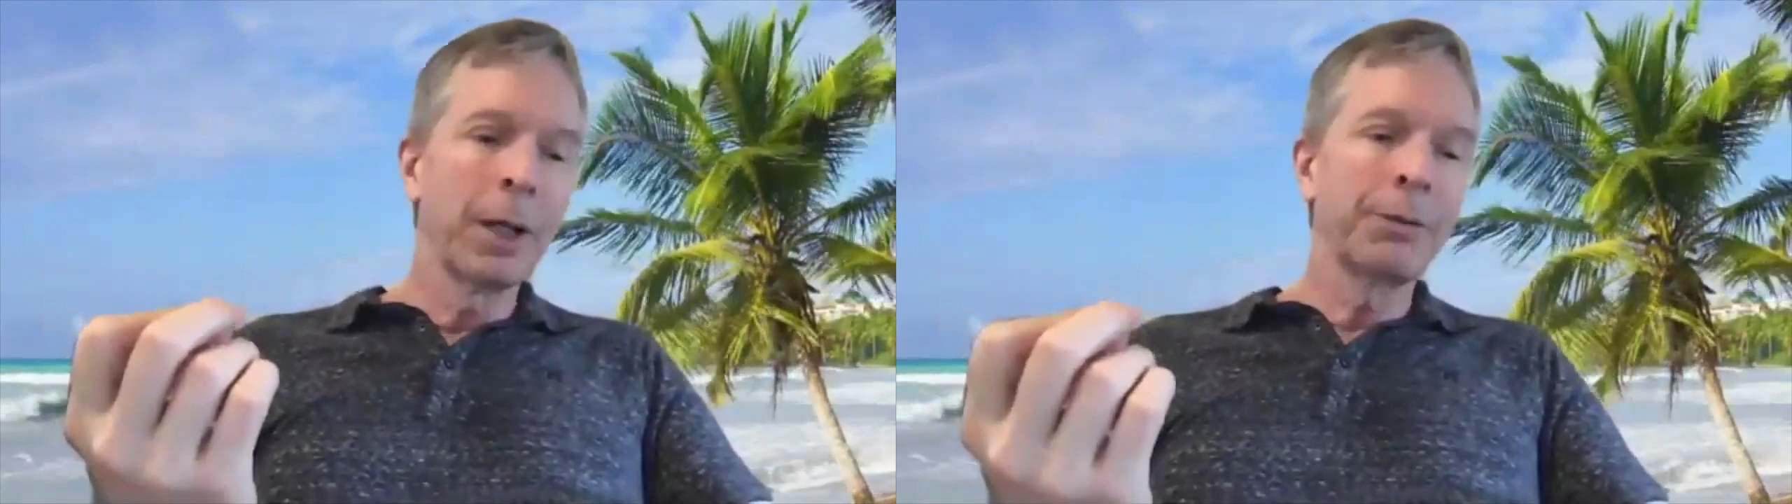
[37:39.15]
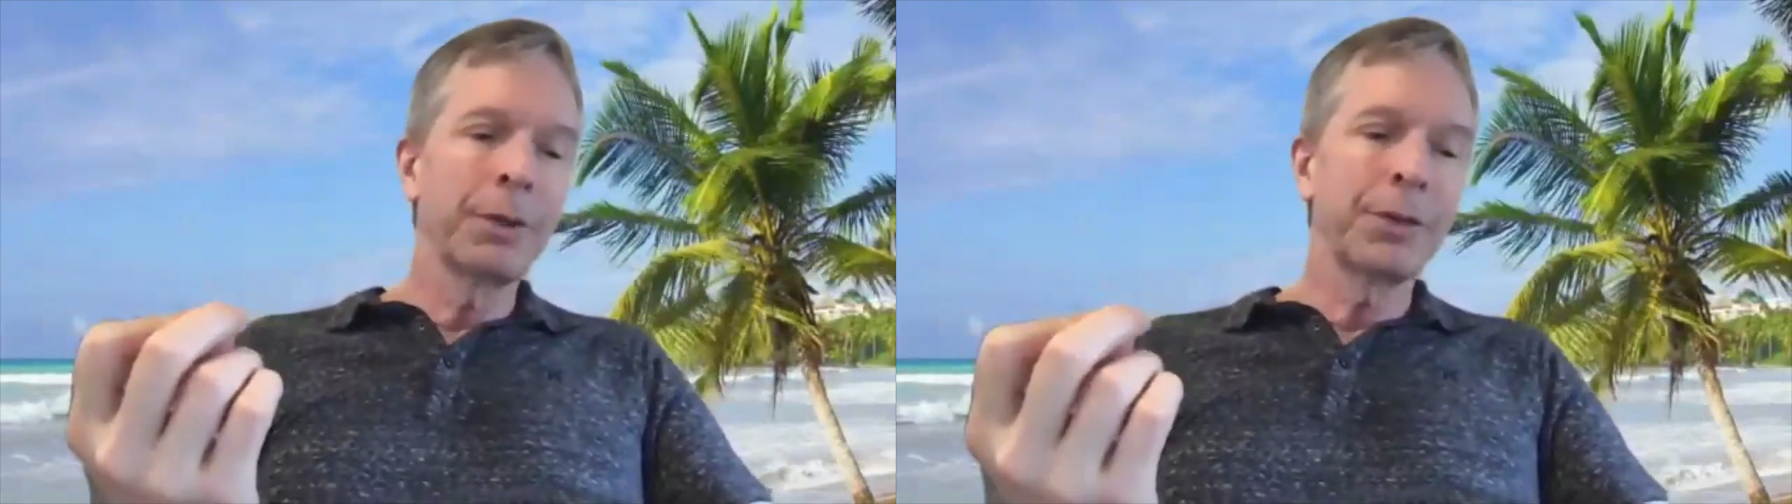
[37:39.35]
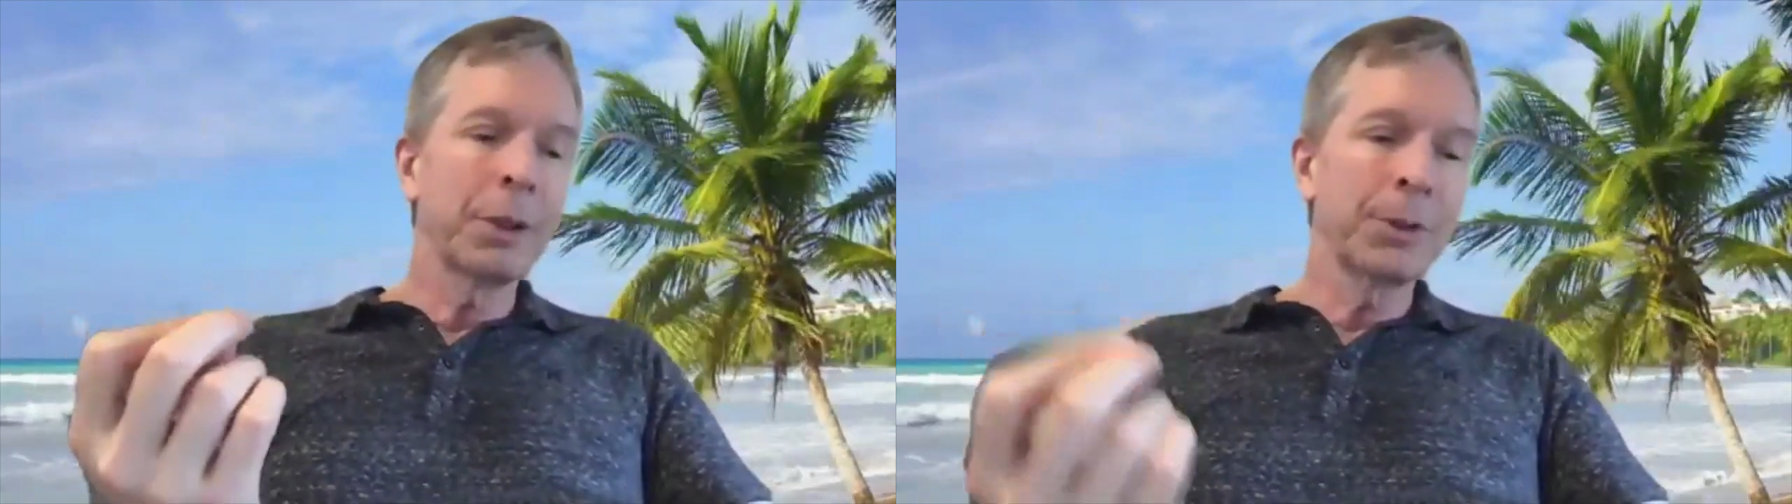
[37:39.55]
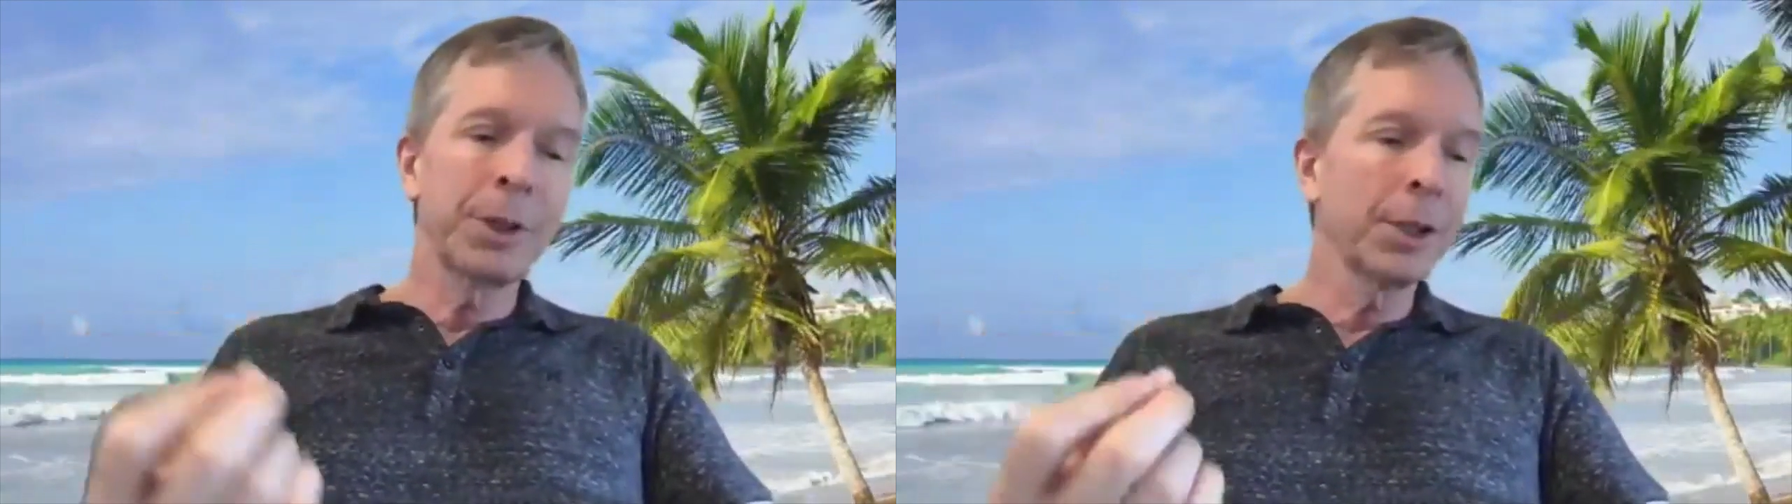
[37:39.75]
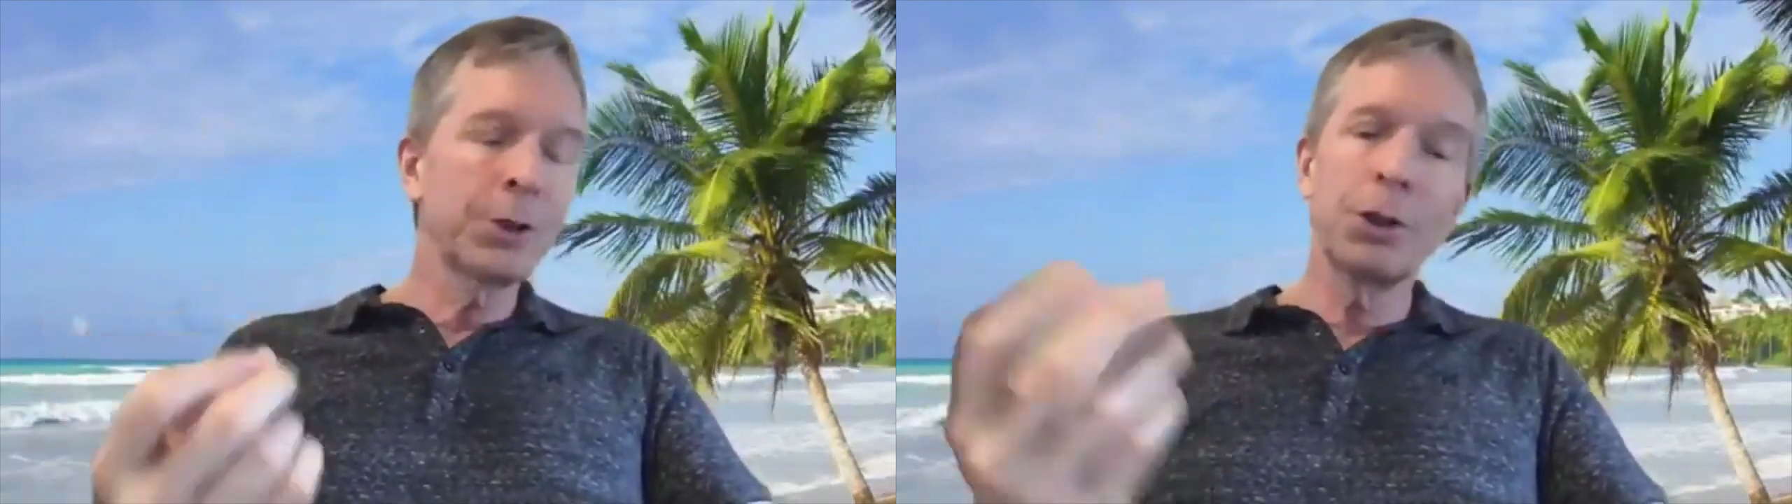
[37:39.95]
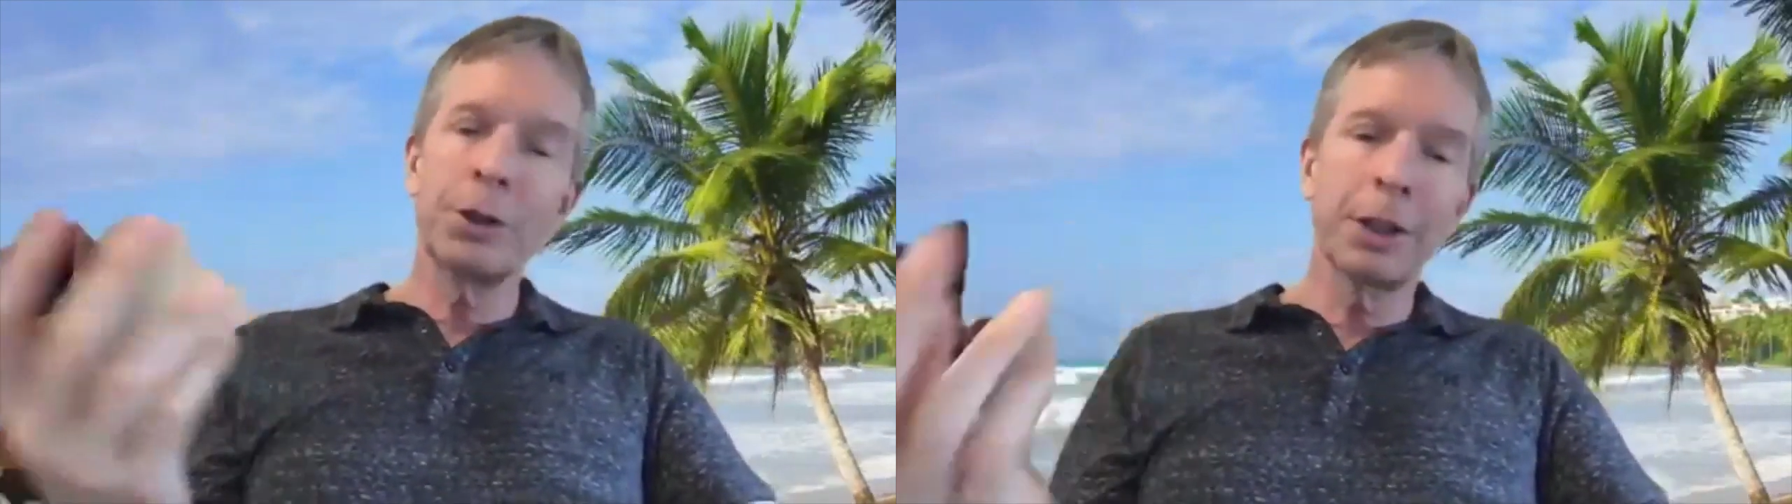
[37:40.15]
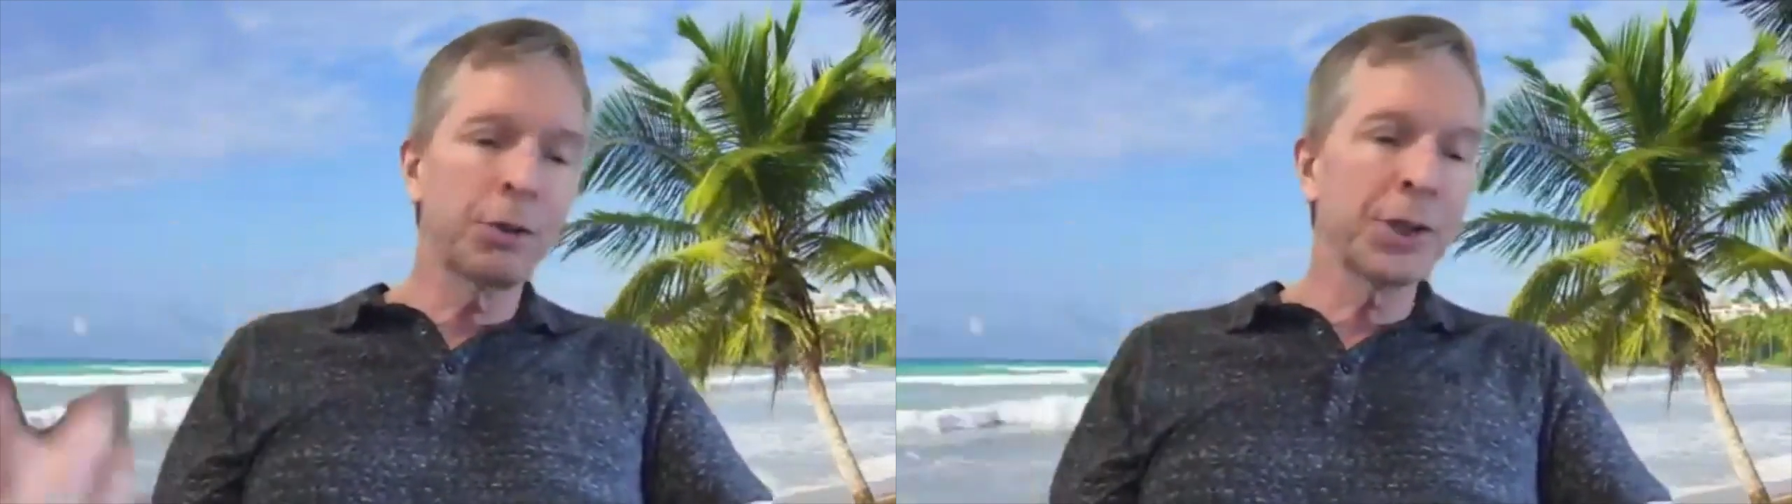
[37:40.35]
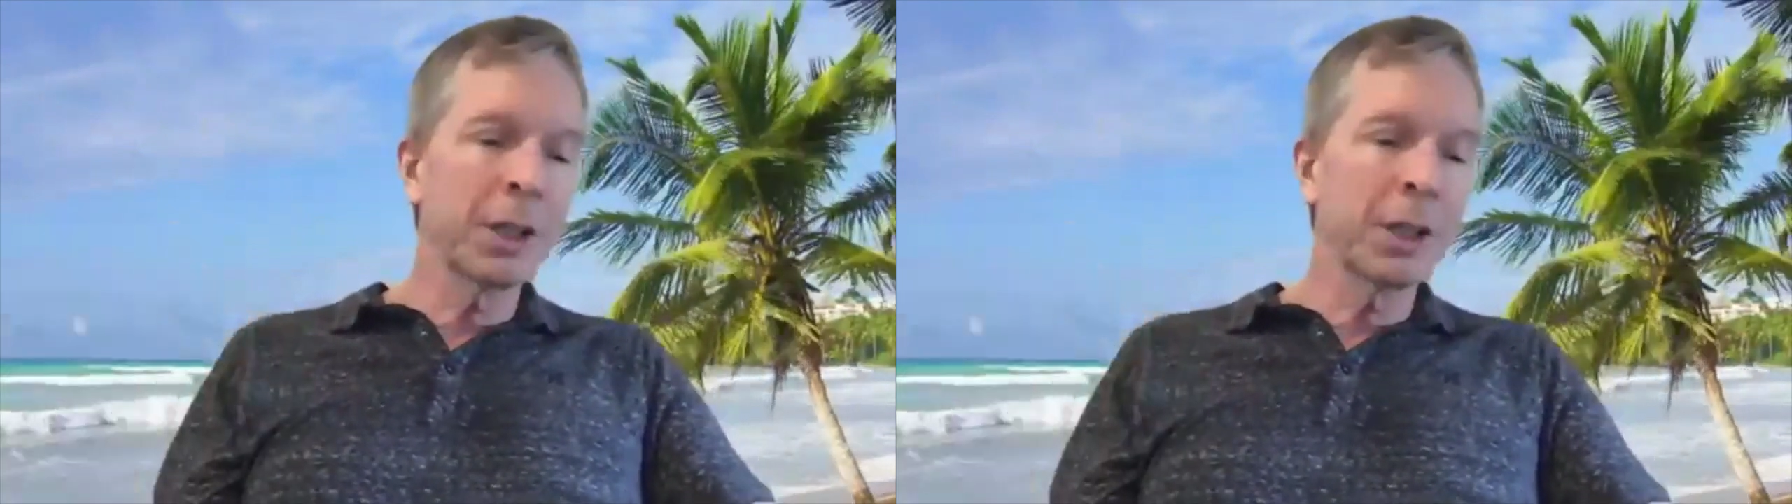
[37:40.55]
If someone said, let's use electricity and